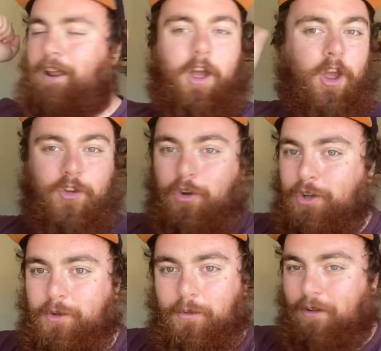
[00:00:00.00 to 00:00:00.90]
a
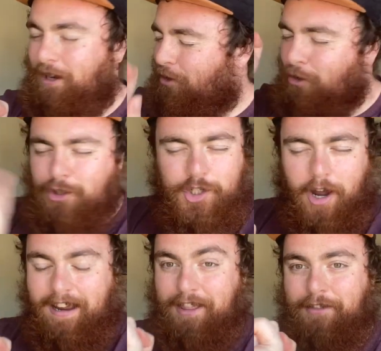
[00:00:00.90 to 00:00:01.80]
good
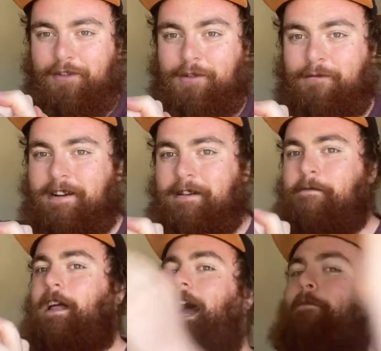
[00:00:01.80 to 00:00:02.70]
chunk through,
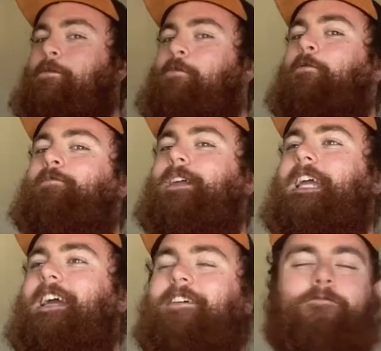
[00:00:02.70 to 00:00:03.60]

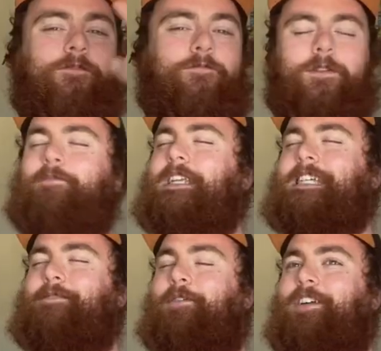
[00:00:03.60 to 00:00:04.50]
and we'll be
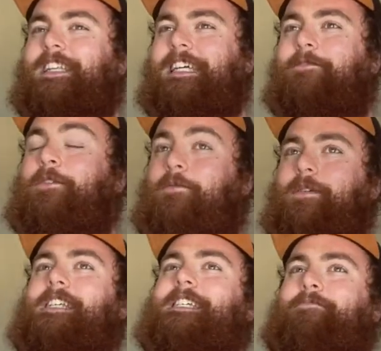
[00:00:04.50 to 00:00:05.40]
disappointed
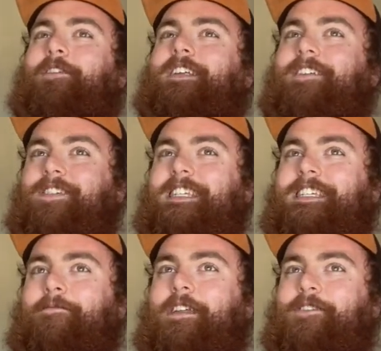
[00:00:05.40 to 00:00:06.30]
if this doesn't make the